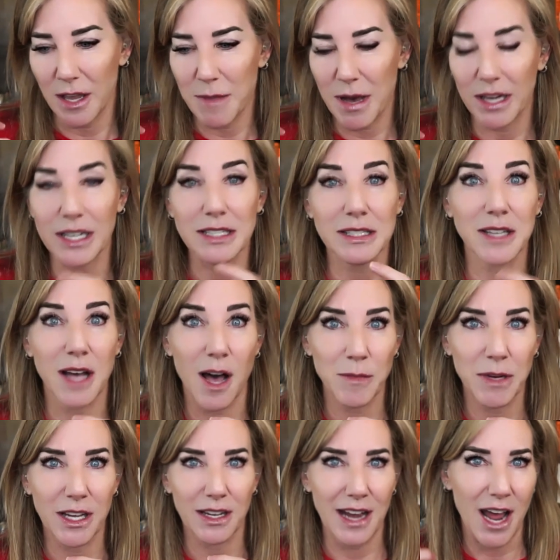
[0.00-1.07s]
about
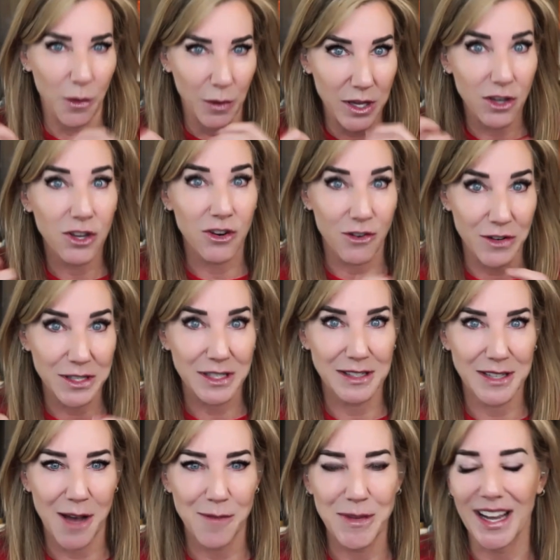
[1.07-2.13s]
insomnia and how he cured his
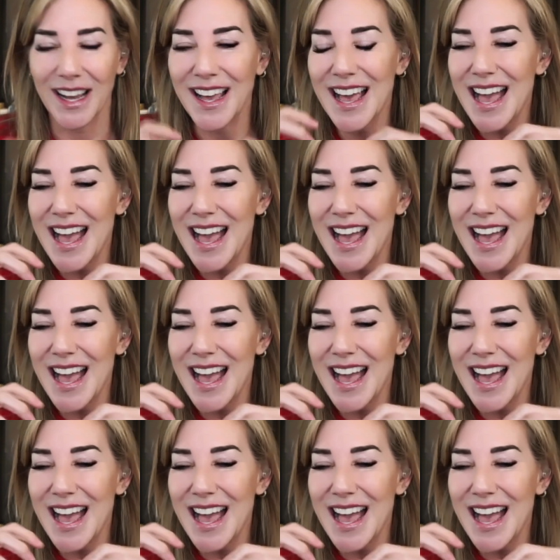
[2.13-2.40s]
insomnia.